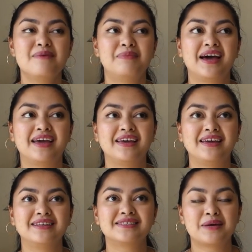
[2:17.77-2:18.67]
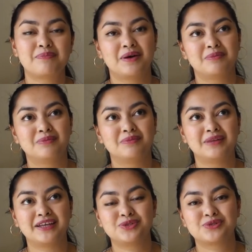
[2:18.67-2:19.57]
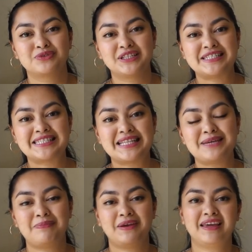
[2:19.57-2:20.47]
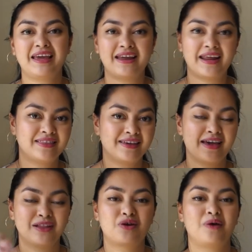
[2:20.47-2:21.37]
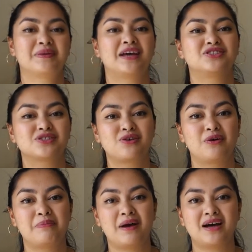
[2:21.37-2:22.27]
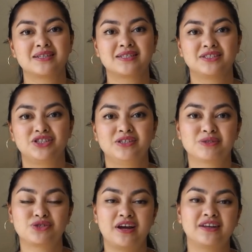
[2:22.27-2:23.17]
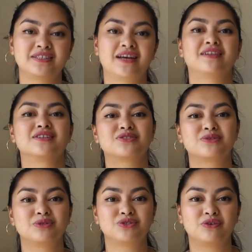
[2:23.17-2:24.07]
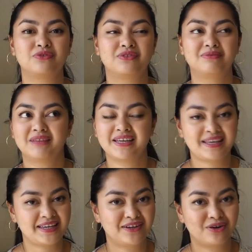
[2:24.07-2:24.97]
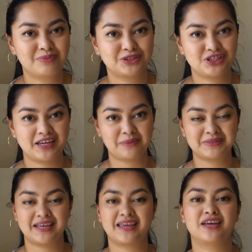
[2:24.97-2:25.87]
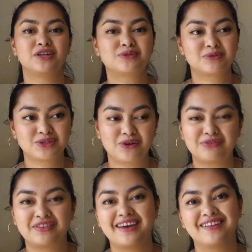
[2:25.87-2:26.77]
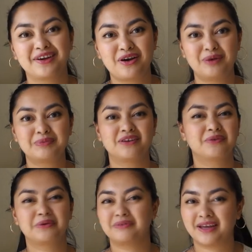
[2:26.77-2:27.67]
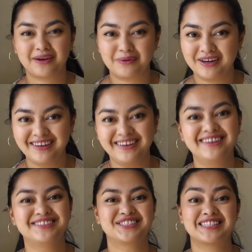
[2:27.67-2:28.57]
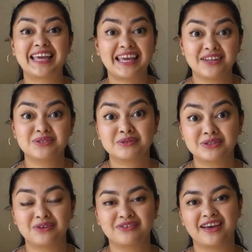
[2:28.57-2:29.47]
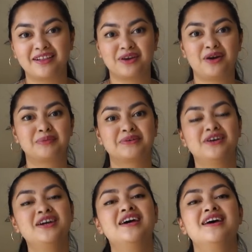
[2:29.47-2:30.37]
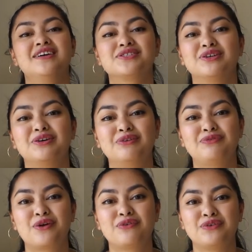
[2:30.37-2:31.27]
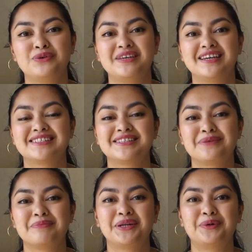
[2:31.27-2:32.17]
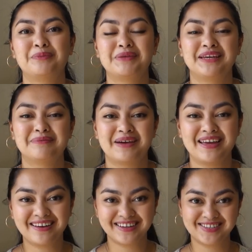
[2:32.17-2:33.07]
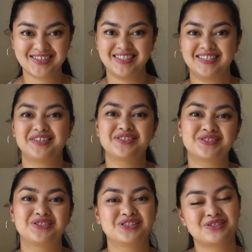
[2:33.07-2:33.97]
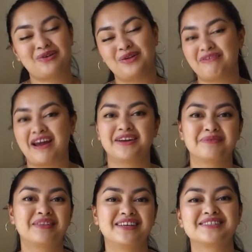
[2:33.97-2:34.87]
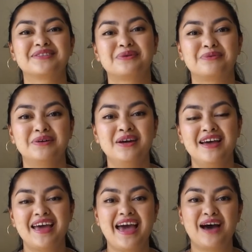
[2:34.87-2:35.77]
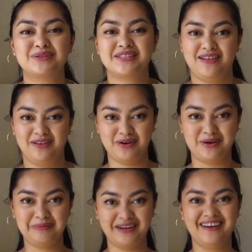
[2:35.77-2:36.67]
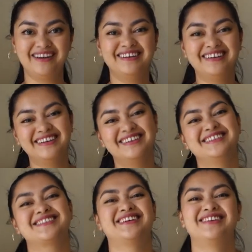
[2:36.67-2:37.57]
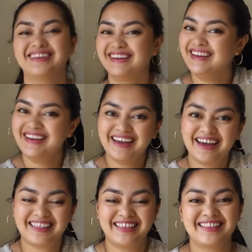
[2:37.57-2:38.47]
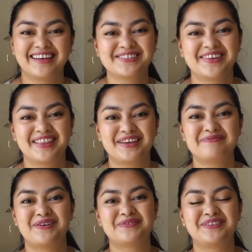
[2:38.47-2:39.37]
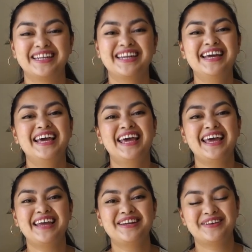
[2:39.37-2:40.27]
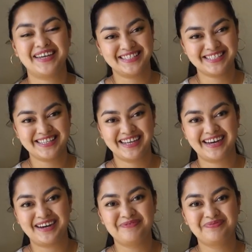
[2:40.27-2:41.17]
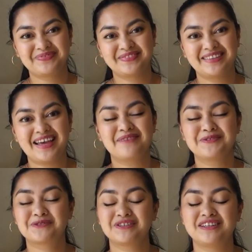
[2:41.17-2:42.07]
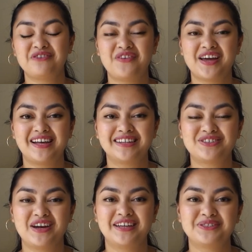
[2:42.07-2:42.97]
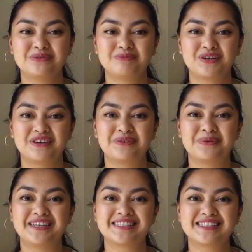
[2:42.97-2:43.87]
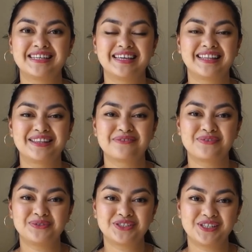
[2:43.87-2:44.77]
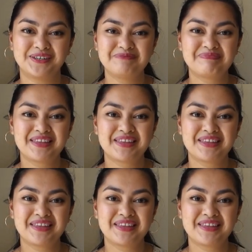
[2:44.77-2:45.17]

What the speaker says: my stepmom, like, she was really sleepy and I think a helicopter had just gone past and she was trying to tell us to switch off the heater, but she kept saying, can you switch off the helicopter? And we were like, what? And she's like, can you switch off the helicopter? So for a few years in the middle, me and my younger sister used to just call random things in the house helicopter. So I think that's why that popped in. Anyways, that was really fun. I'll try and do more giveaways in the future.